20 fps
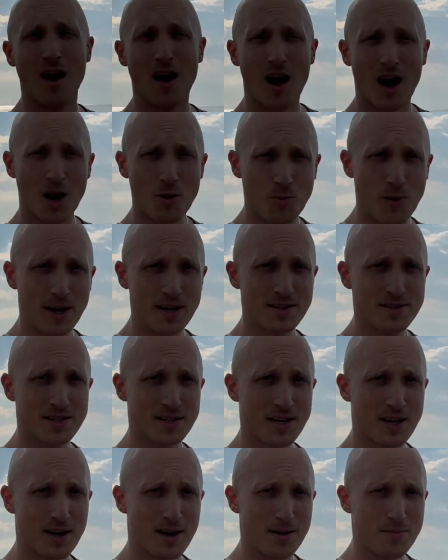I wanted to
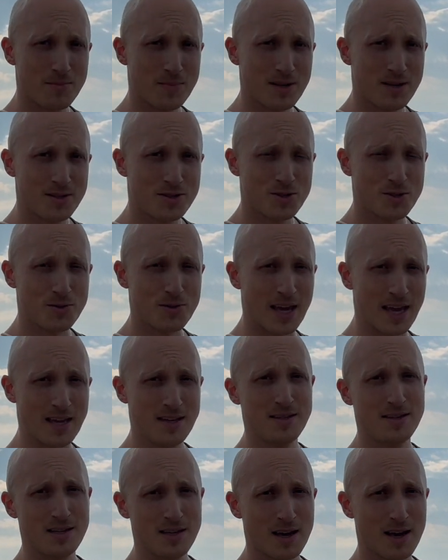come to
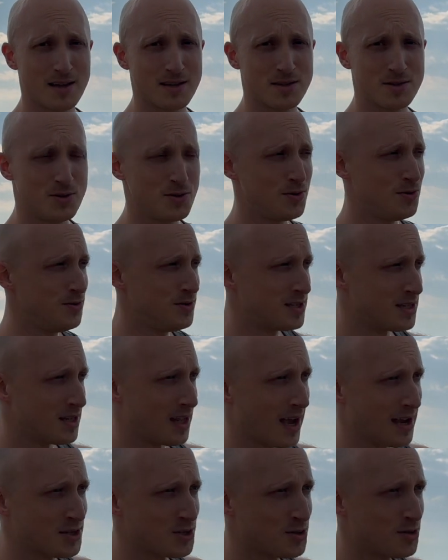Indiana Dunes
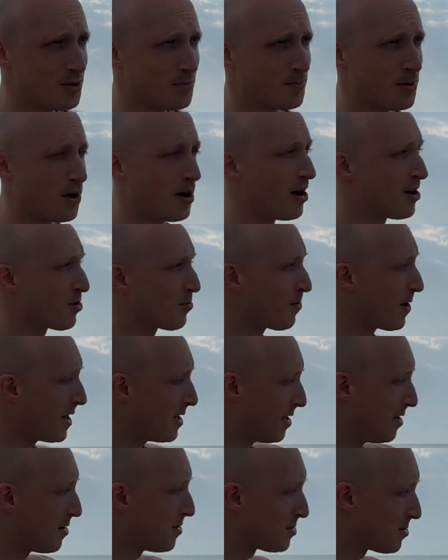National Park, right
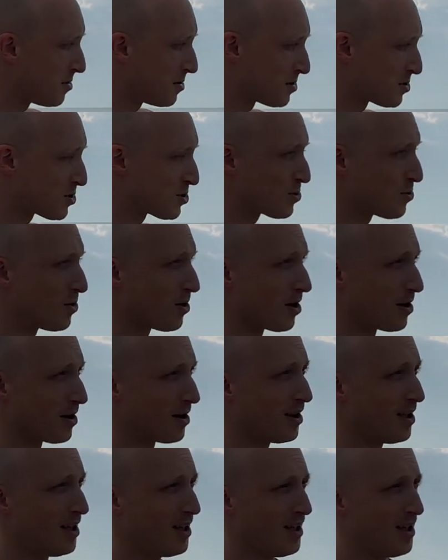here to the shore
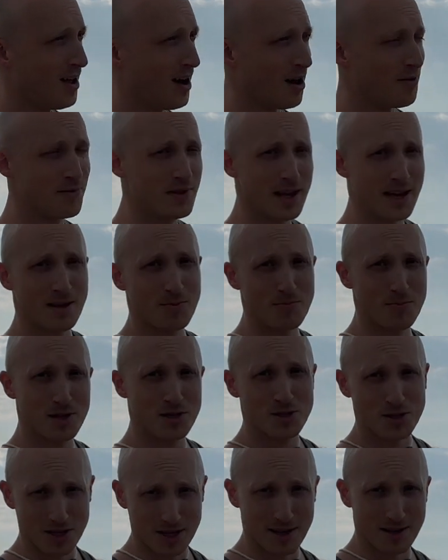of Lake
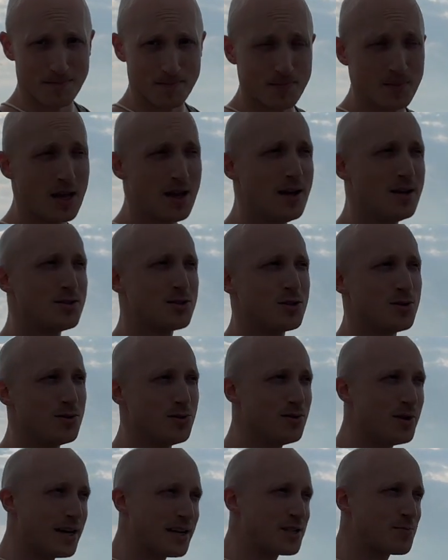Michigan,
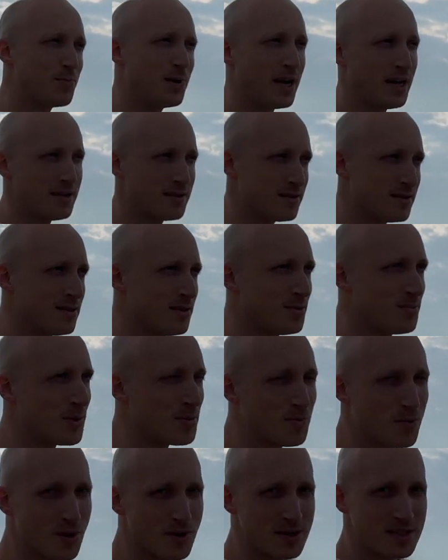to explain in a little bit
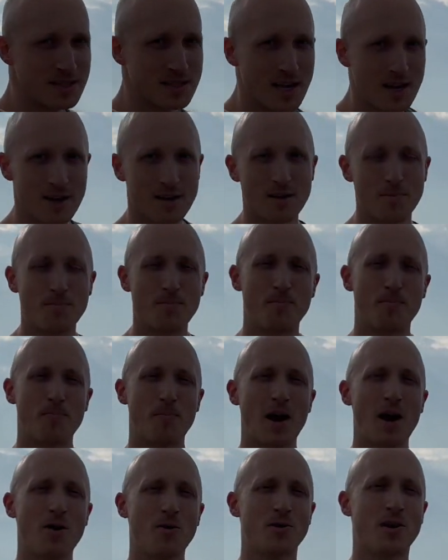more detail
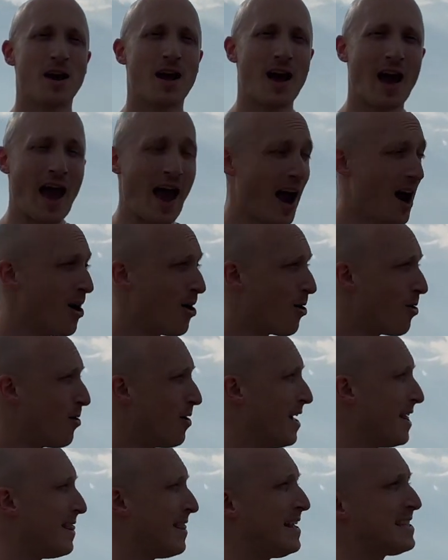about how
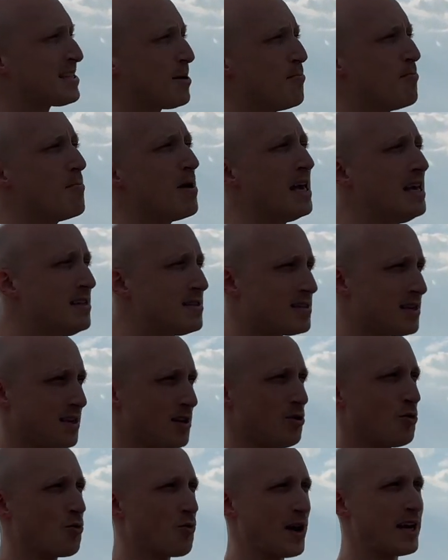these
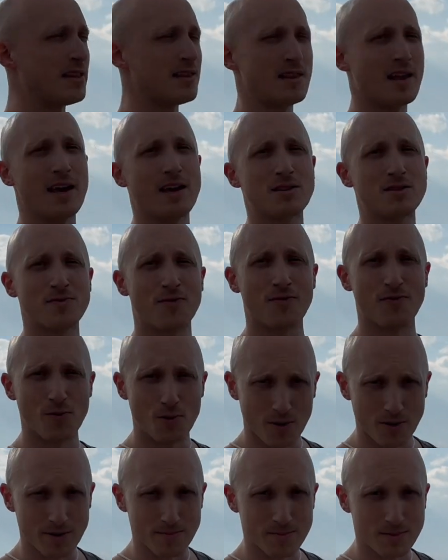amazing Great Lakes
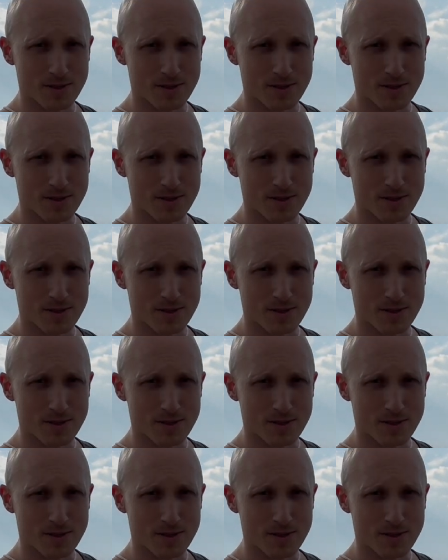form.